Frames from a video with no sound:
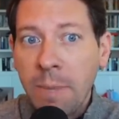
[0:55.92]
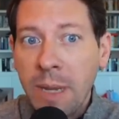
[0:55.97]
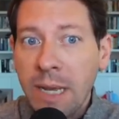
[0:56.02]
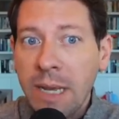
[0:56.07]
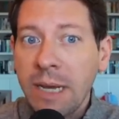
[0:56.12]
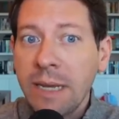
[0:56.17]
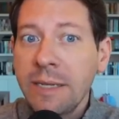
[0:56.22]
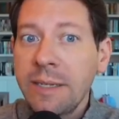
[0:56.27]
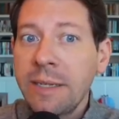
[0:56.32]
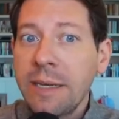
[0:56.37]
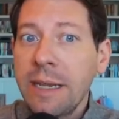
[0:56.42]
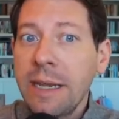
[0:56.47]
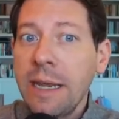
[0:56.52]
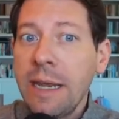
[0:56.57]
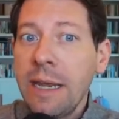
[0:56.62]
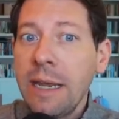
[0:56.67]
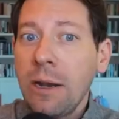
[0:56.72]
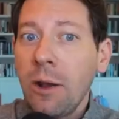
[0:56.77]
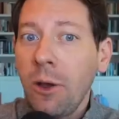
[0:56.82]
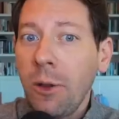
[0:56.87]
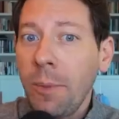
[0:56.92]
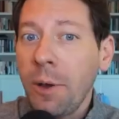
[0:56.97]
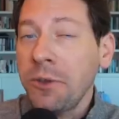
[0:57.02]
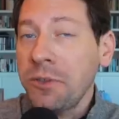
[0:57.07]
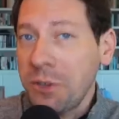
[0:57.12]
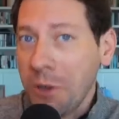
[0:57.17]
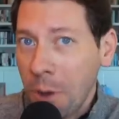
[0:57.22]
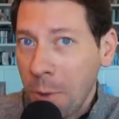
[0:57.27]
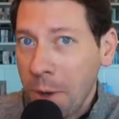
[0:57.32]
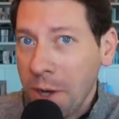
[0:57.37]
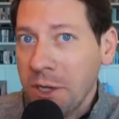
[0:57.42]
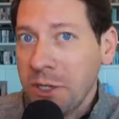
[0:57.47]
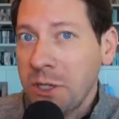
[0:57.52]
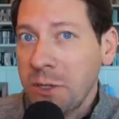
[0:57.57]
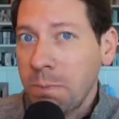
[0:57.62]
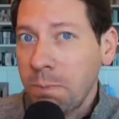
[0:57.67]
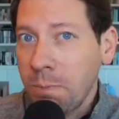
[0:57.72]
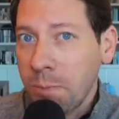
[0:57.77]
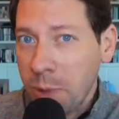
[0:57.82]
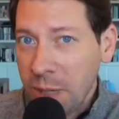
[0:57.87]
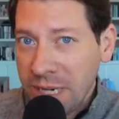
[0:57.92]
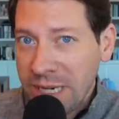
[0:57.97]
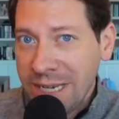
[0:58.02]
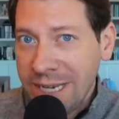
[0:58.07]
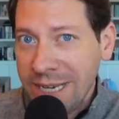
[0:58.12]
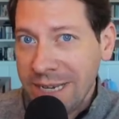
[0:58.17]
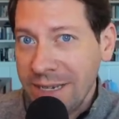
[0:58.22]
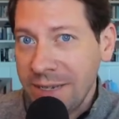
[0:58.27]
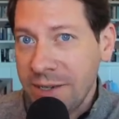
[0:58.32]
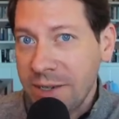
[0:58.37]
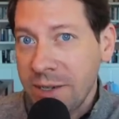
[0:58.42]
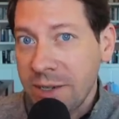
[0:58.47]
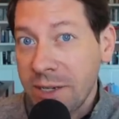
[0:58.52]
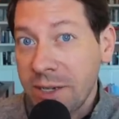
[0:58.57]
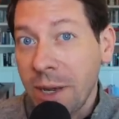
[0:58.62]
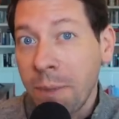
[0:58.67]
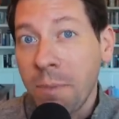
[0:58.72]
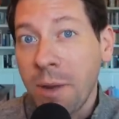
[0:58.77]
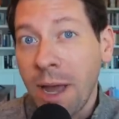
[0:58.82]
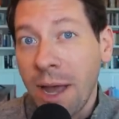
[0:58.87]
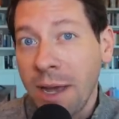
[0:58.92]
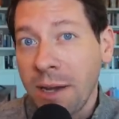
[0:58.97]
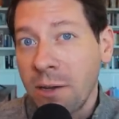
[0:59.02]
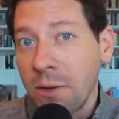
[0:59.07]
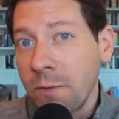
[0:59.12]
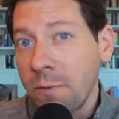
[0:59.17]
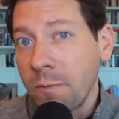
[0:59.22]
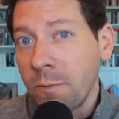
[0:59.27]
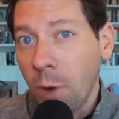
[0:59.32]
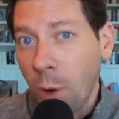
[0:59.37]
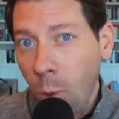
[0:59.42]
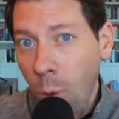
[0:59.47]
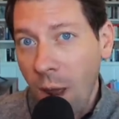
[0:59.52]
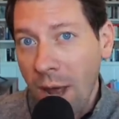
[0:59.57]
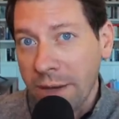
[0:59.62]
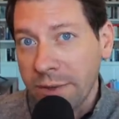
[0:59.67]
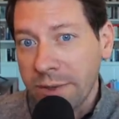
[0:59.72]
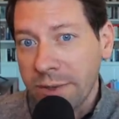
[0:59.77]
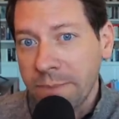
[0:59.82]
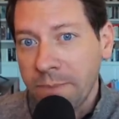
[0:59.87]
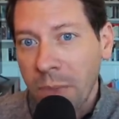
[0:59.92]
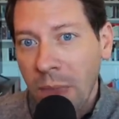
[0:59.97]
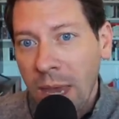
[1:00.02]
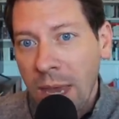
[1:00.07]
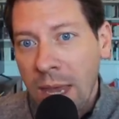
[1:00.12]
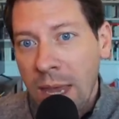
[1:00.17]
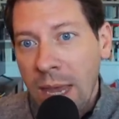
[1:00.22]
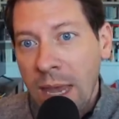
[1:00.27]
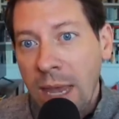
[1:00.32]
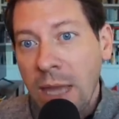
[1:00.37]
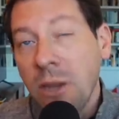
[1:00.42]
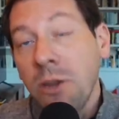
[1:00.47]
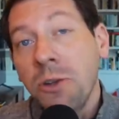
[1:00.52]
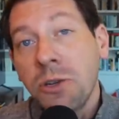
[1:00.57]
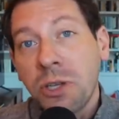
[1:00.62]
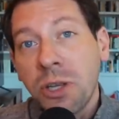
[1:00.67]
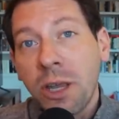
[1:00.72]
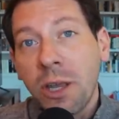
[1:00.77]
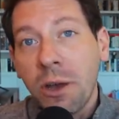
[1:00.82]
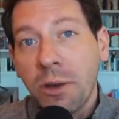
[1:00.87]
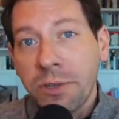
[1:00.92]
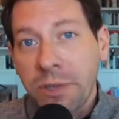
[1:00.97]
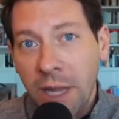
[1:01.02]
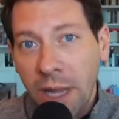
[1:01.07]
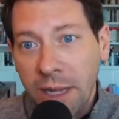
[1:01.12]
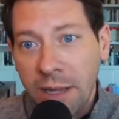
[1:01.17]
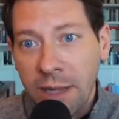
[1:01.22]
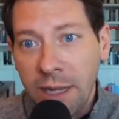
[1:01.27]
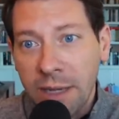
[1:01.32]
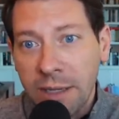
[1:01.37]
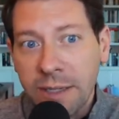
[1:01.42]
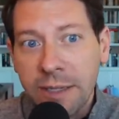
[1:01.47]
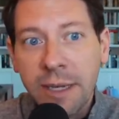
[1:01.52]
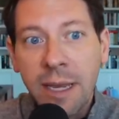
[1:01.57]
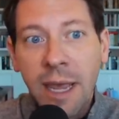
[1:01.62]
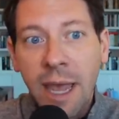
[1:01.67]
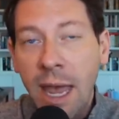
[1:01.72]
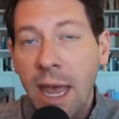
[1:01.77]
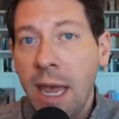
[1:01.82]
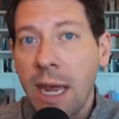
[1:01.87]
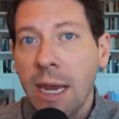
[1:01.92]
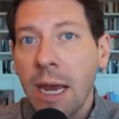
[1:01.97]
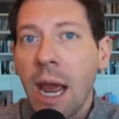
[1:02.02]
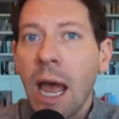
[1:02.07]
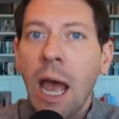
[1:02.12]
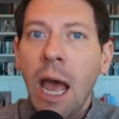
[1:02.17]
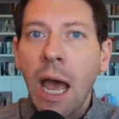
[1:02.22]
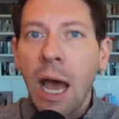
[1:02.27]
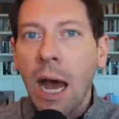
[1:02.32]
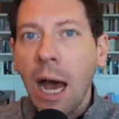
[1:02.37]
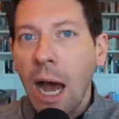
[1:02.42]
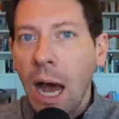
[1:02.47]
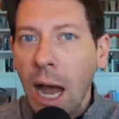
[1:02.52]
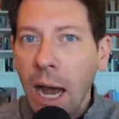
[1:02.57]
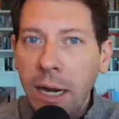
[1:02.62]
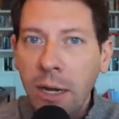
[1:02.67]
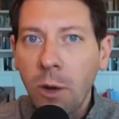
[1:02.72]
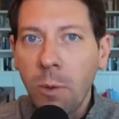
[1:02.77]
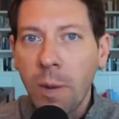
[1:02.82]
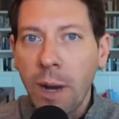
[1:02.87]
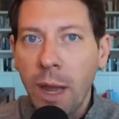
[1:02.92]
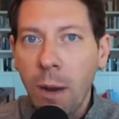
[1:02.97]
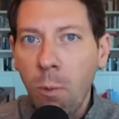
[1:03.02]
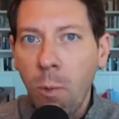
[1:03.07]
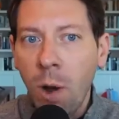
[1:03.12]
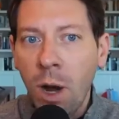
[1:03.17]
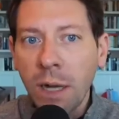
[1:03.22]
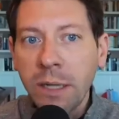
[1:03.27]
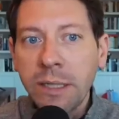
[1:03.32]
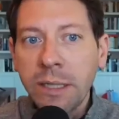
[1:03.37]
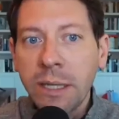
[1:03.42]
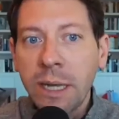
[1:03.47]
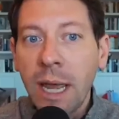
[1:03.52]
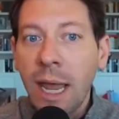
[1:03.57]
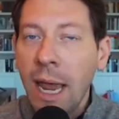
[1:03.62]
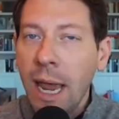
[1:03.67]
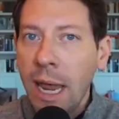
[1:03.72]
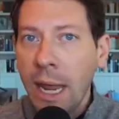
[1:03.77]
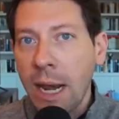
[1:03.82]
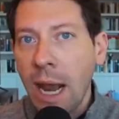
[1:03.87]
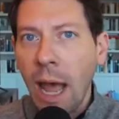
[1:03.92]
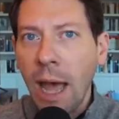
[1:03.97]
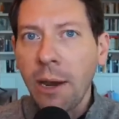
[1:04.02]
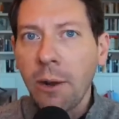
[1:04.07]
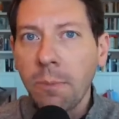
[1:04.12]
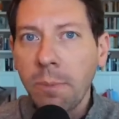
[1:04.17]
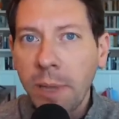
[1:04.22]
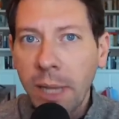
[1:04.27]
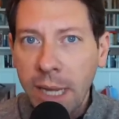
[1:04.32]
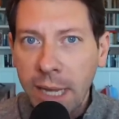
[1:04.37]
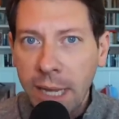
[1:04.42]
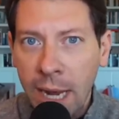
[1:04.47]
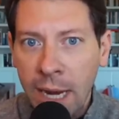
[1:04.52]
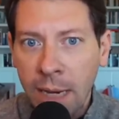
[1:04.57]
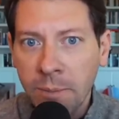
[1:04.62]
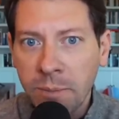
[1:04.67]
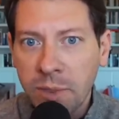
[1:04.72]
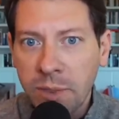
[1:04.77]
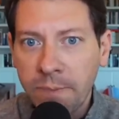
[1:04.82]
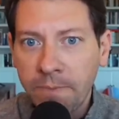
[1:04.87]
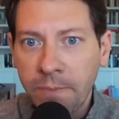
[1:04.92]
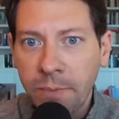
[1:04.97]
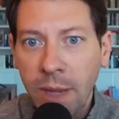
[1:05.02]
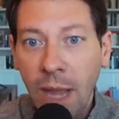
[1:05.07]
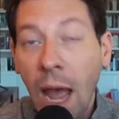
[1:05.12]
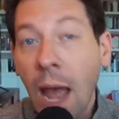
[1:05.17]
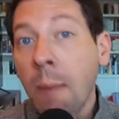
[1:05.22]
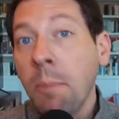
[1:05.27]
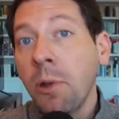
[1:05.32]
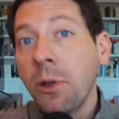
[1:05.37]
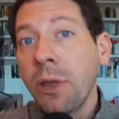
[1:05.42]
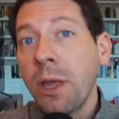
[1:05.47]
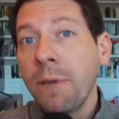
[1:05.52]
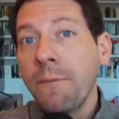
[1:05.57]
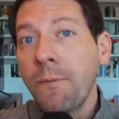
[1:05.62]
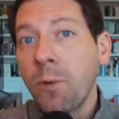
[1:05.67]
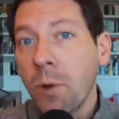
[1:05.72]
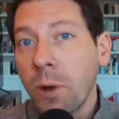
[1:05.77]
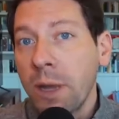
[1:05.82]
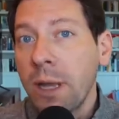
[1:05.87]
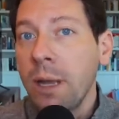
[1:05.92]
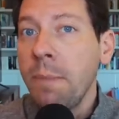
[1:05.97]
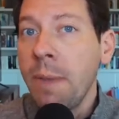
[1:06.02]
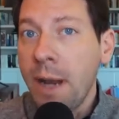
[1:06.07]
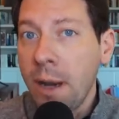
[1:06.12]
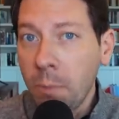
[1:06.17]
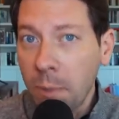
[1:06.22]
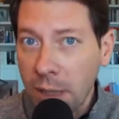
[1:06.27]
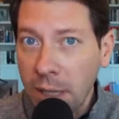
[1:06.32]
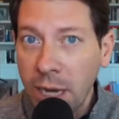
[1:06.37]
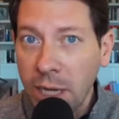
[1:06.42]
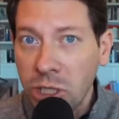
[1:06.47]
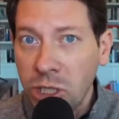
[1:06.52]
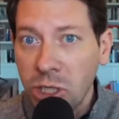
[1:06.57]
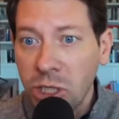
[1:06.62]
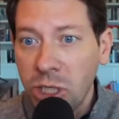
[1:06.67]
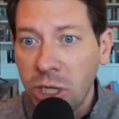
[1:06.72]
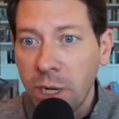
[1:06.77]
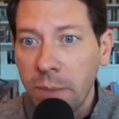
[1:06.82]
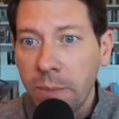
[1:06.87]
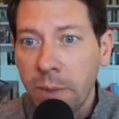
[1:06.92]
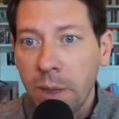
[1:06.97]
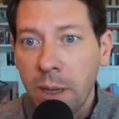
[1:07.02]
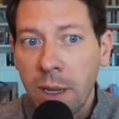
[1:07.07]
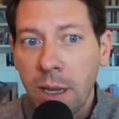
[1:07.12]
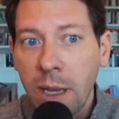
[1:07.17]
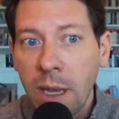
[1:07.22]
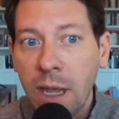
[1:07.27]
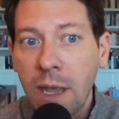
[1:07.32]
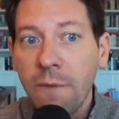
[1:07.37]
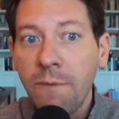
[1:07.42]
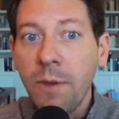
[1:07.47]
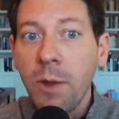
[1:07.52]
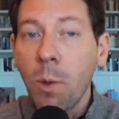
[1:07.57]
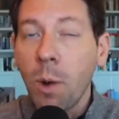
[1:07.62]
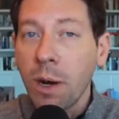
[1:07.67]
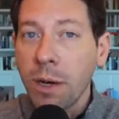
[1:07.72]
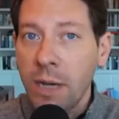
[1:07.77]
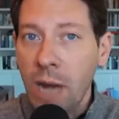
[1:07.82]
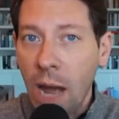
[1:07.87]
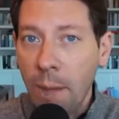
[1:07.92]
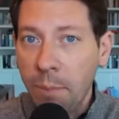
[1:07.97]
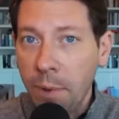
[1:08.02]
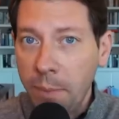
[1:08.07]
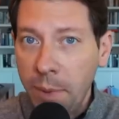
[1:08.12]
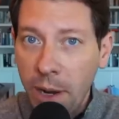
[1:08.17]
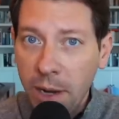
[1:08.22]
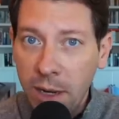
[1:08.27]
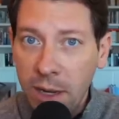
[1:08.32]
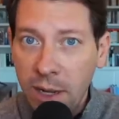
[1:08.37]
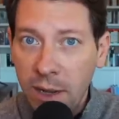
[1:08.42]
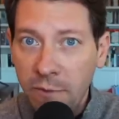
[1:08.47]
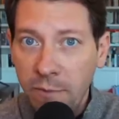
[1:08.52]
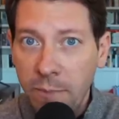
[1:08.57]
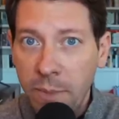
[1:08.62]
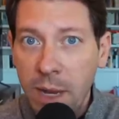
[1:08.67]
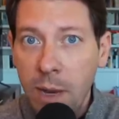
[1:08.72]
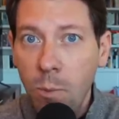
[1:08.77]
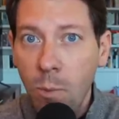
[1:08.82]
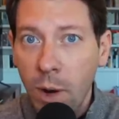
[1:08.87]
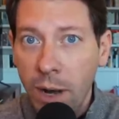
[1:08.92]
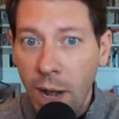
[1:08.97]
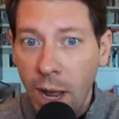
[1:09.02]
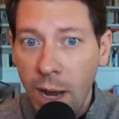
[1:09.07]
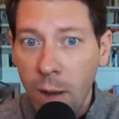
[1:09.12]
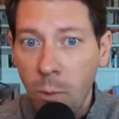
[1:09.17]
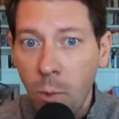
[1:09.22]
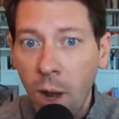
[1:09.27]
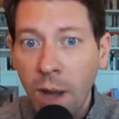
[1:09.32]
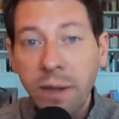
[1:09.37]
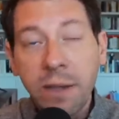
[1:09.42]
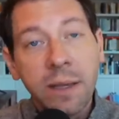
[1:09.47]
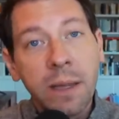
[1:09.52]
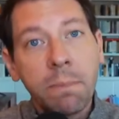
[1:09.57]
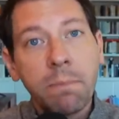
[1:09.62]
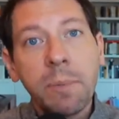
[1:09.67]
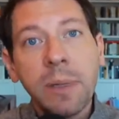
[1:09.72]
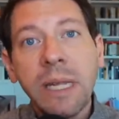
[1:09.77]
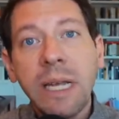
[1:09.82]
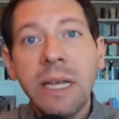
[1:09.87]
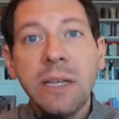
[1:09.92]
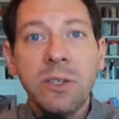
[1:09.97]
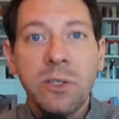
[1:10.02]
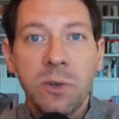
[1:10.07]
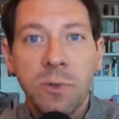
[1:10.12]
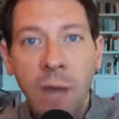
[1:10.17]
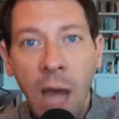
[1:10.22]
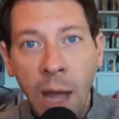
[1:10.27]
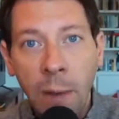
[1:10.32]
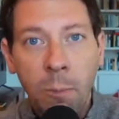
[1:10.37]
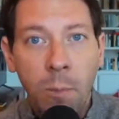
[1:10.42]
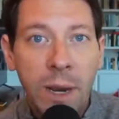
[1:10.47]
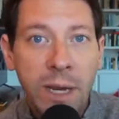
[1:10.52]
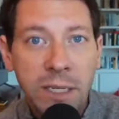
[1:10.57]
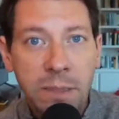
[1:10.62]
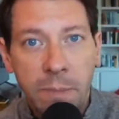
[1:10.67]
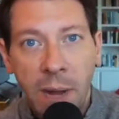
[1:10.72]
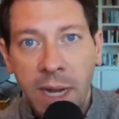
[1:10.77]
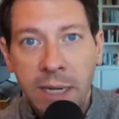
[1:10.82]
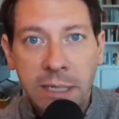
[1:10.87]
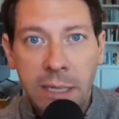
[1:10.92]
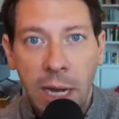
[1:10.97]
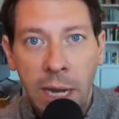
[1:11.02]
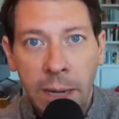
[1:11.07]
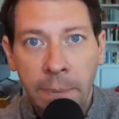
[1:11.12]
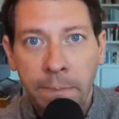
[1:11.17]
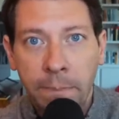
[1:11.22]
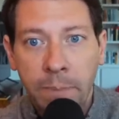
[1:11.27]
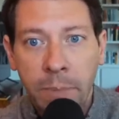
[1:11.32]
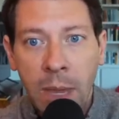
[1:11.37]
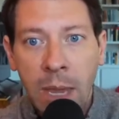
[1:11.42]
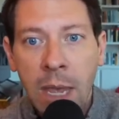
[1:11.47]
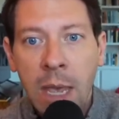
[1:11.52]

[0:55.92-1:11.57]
because it almost always precedes some kind of request. It usually goes like this. Hey, I know what I want and I don't games. I'm looking for a committed relationship. If you are not prepared to give me what I want, then please do not waste my time.